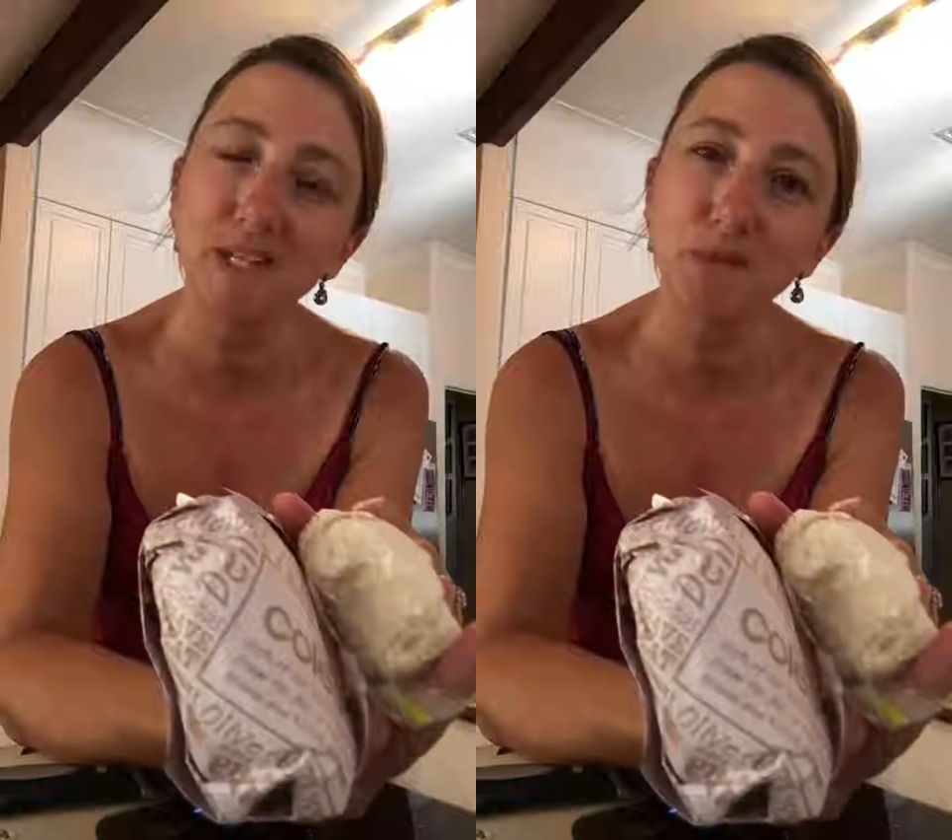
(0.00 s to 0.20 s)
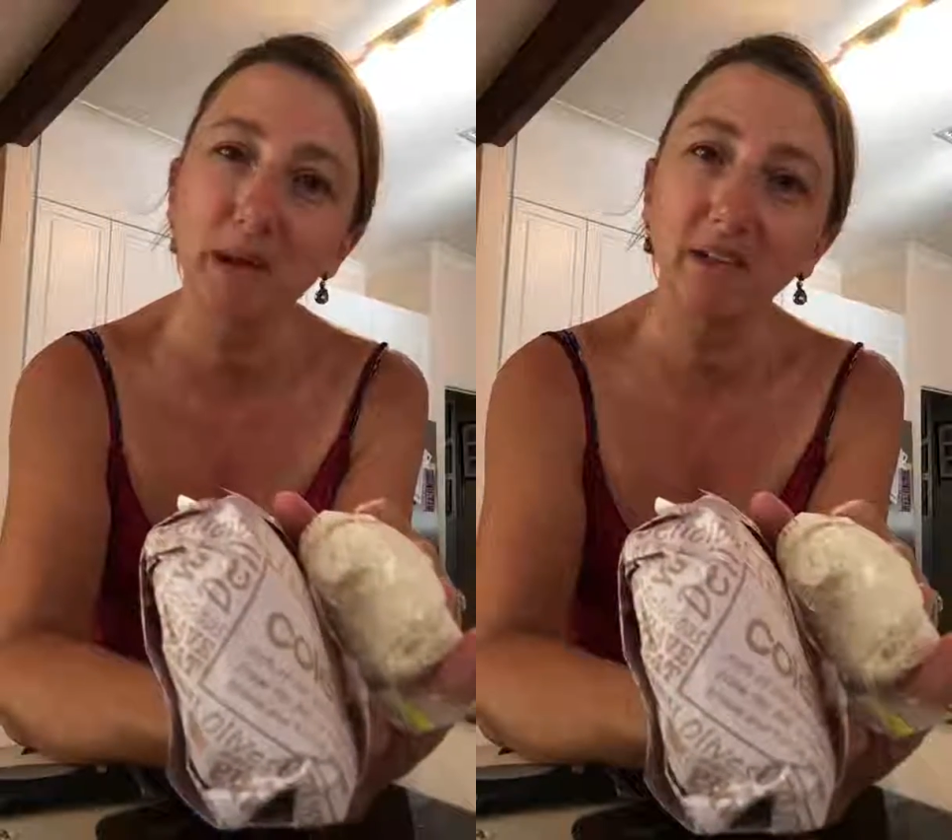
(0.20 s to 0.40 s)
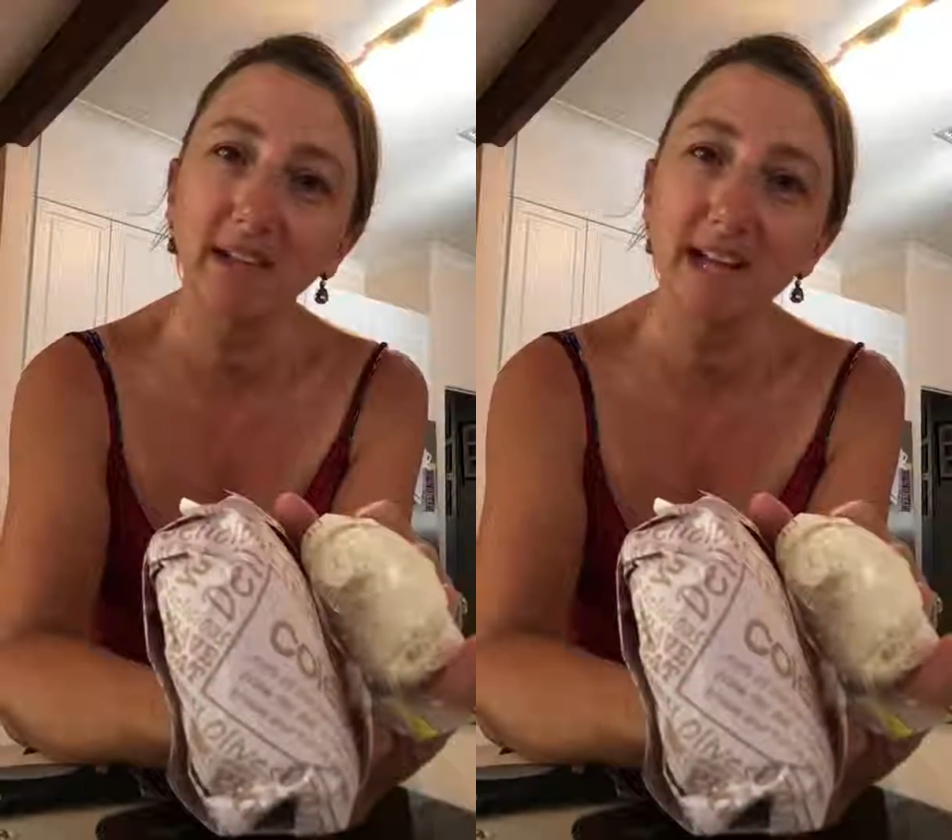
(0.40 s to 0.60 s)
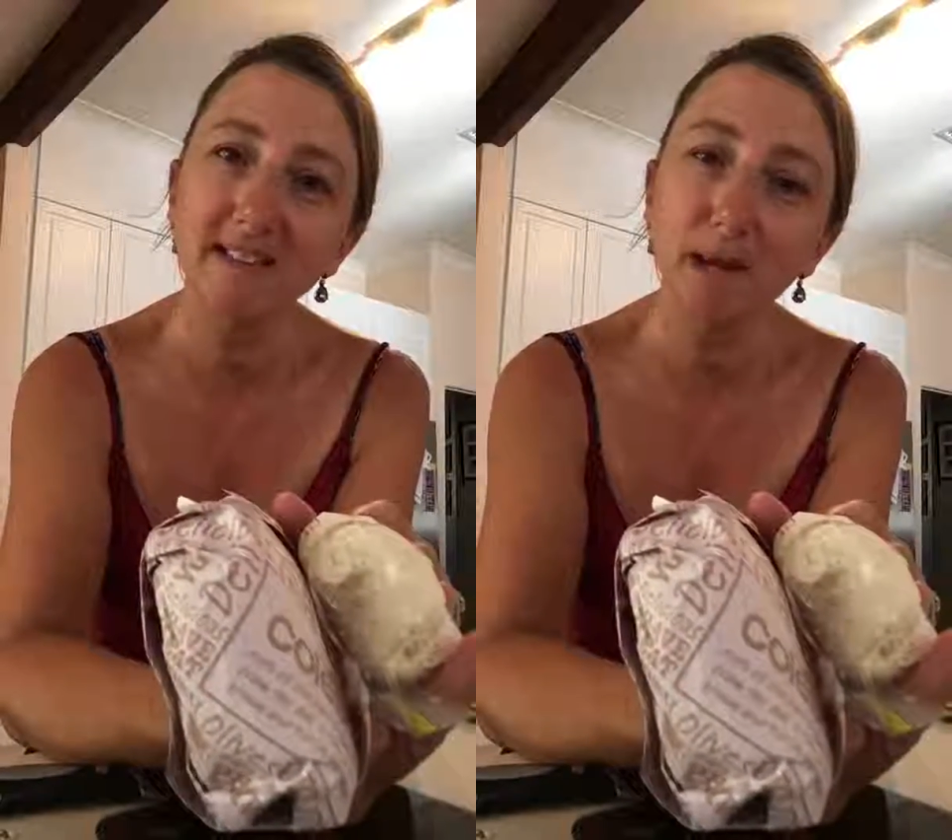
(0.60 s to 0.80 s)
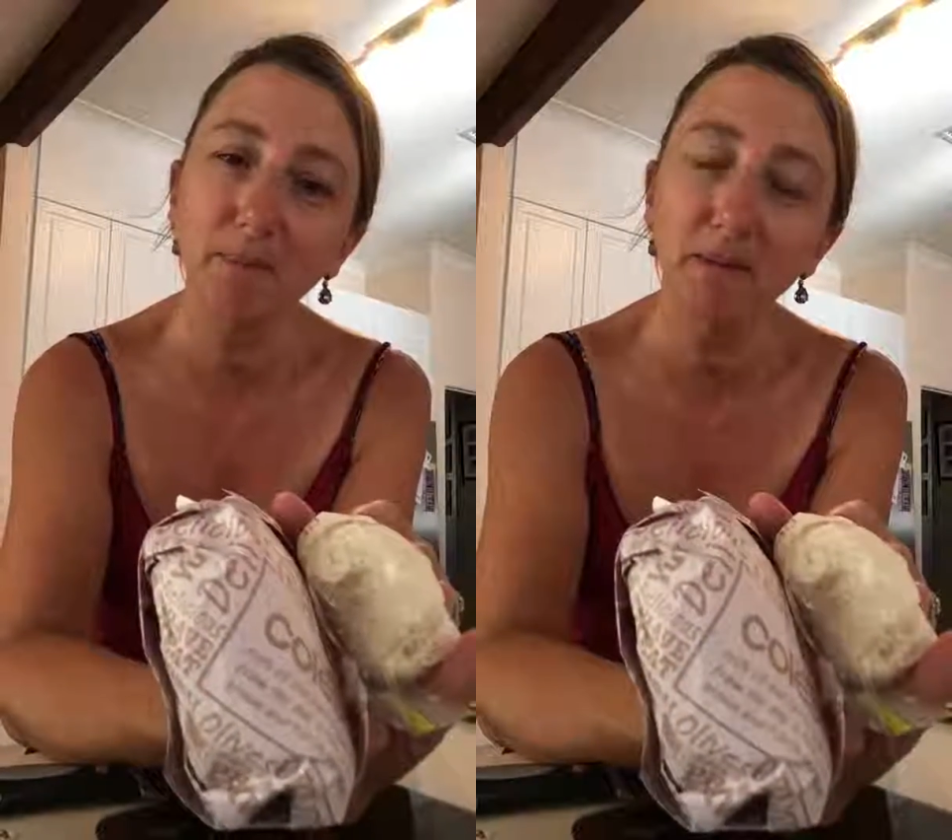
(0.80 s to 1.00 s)
spend on our
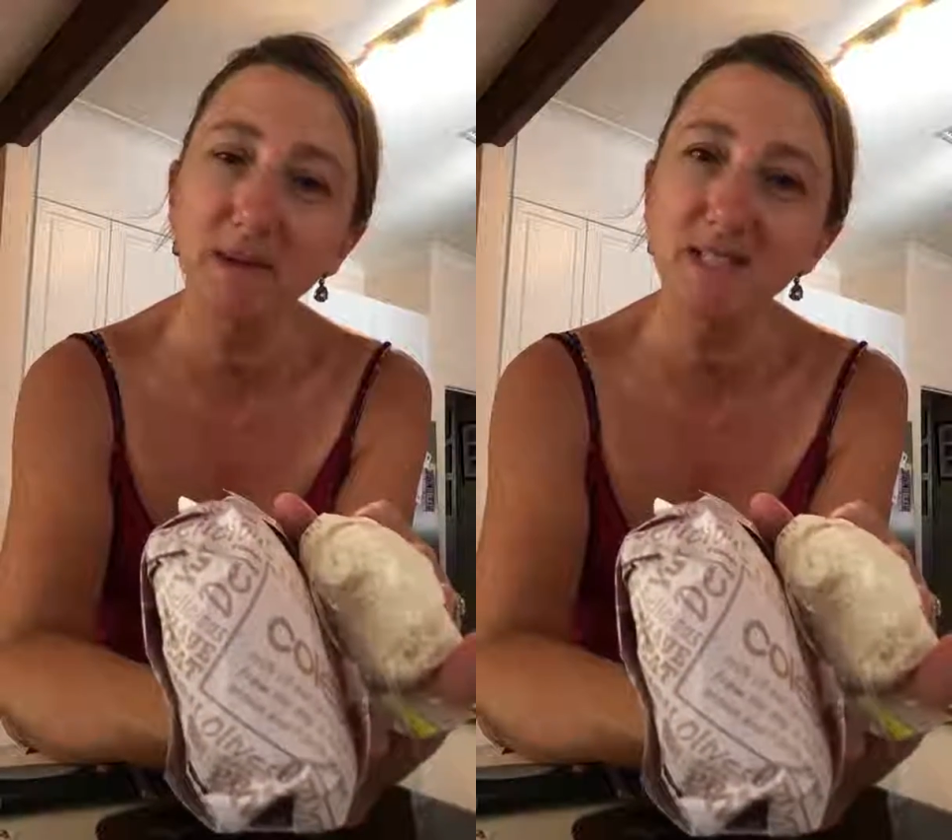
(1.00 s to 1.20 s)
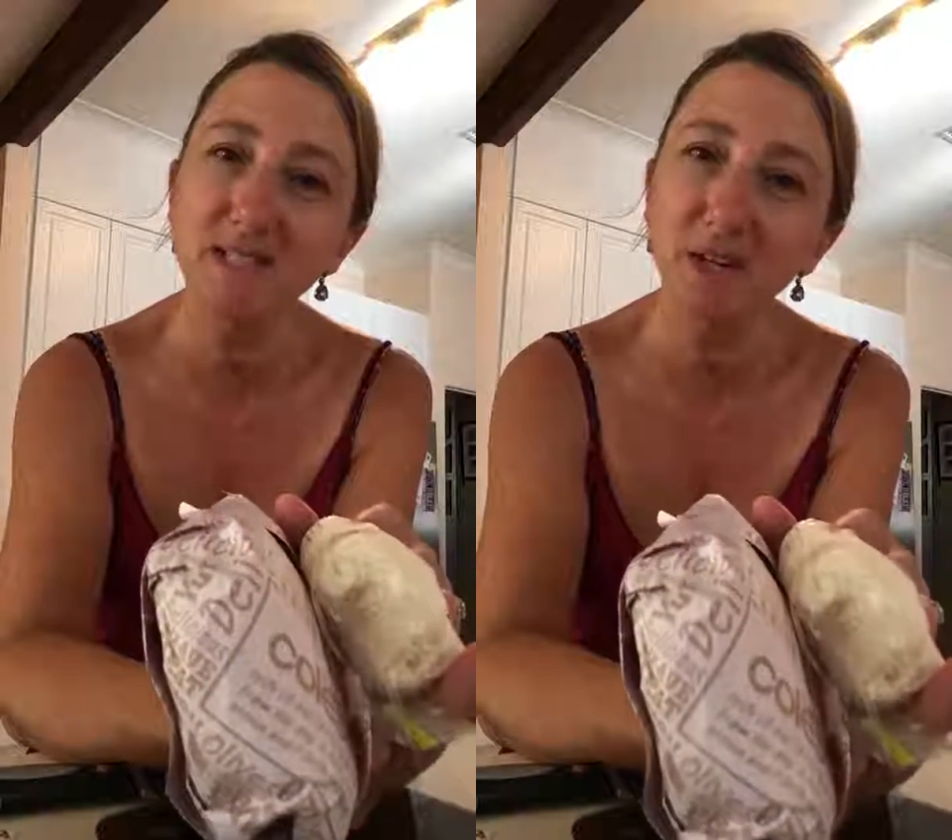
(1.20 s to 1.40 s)
supplements